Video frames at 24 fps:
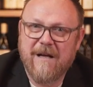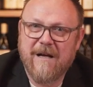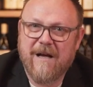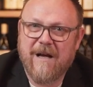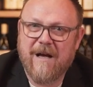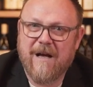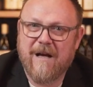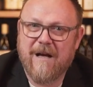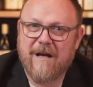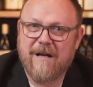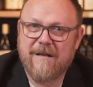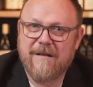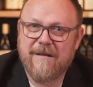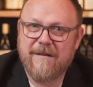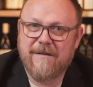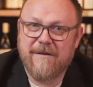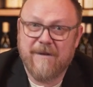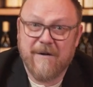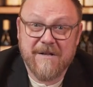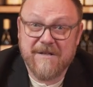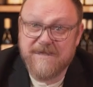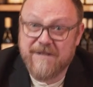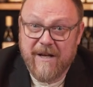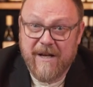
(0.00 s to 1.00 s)
Uh,
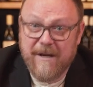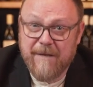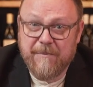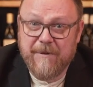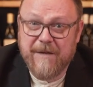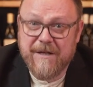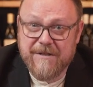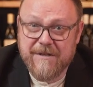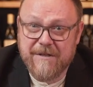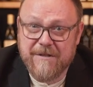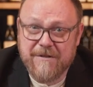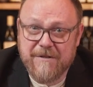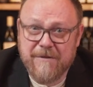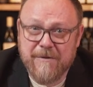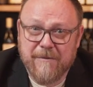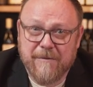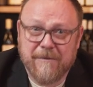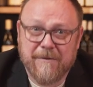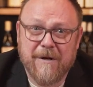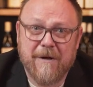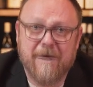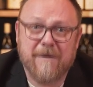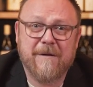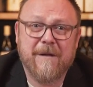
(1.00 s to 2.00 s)
they're exciting places
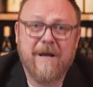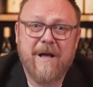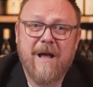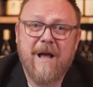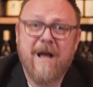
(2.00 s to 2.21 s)
too, though.